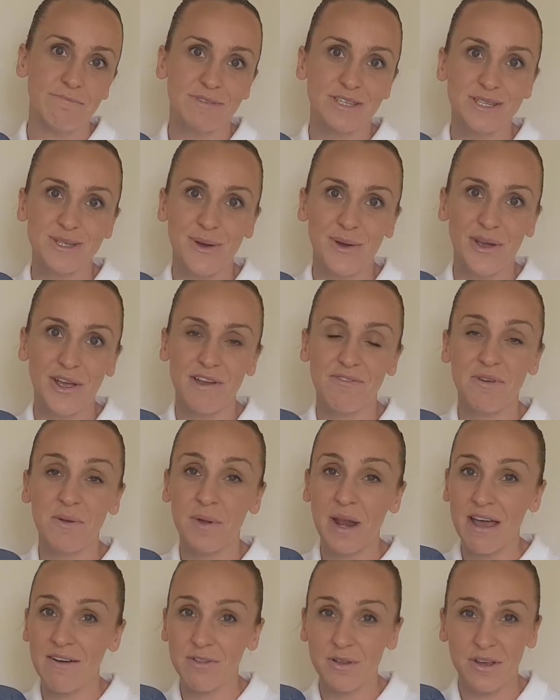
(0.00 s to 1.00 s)
So if you
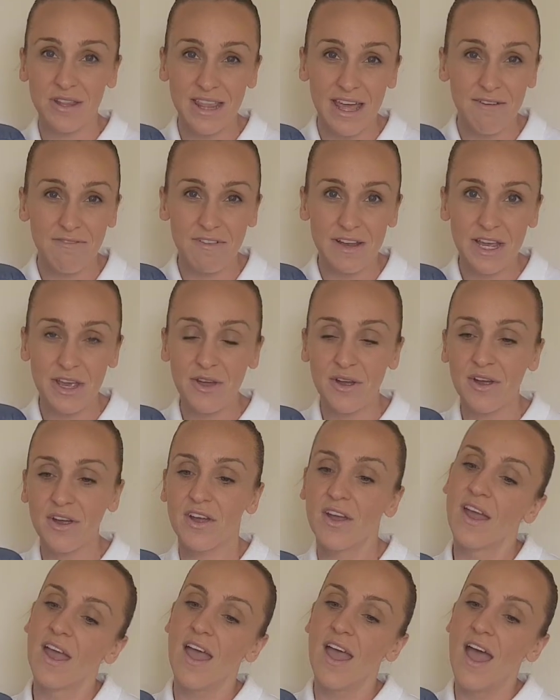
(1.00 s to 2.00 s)
want to have a look at that
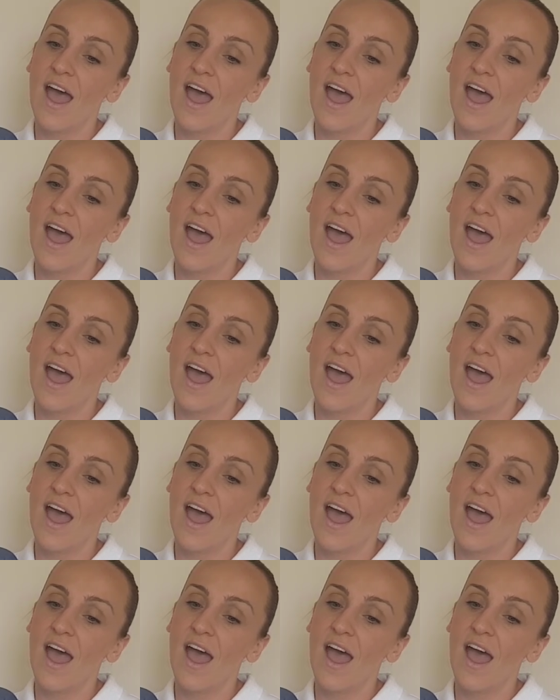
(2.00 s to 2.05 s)
video